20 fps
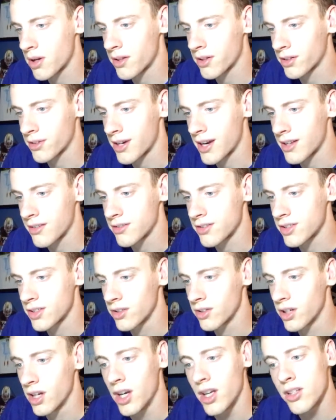on the ground,
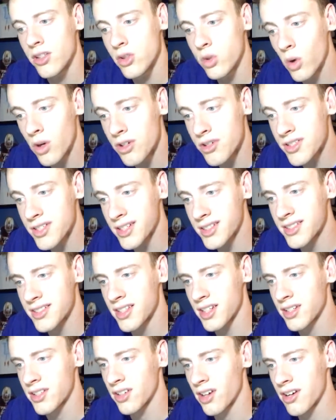too.
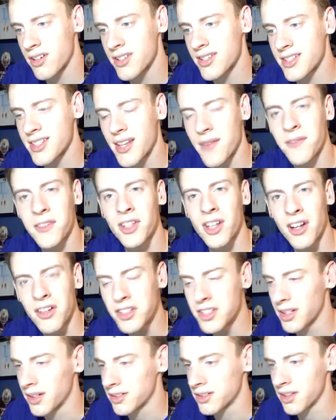266 yards and 7
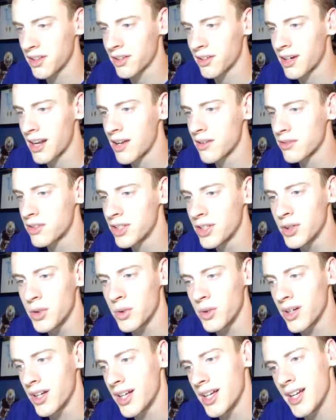touchdowns on the ground,
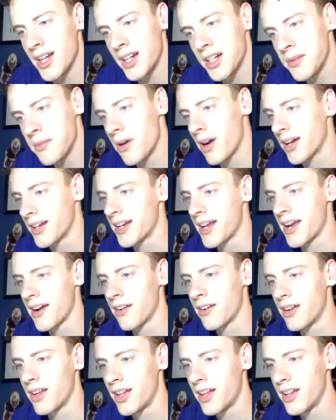too. Come on
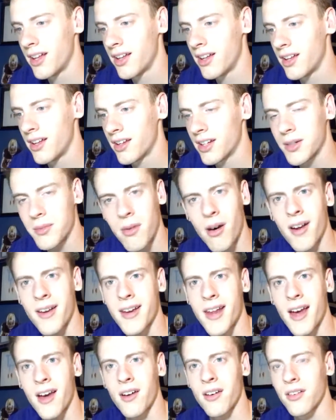now. Ryan
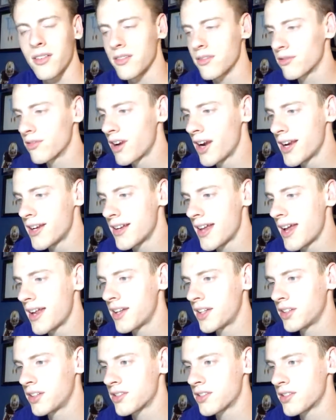
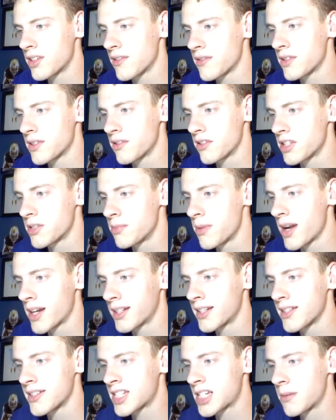Tannehill deserves the respect.
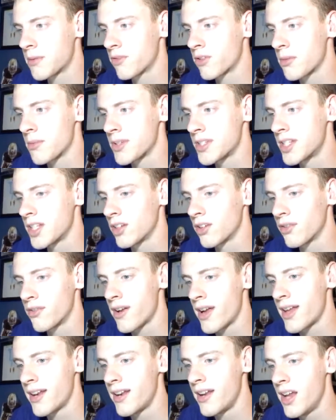This is coming from a Steeler
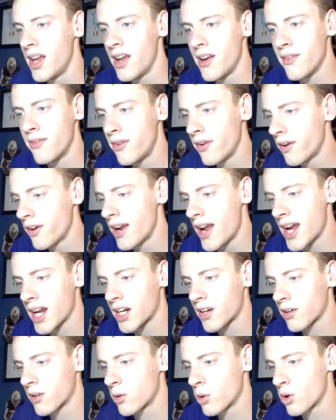fan. Very
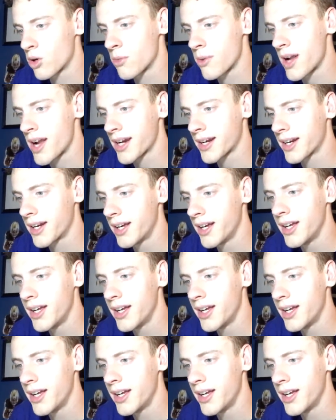accurate quarterback.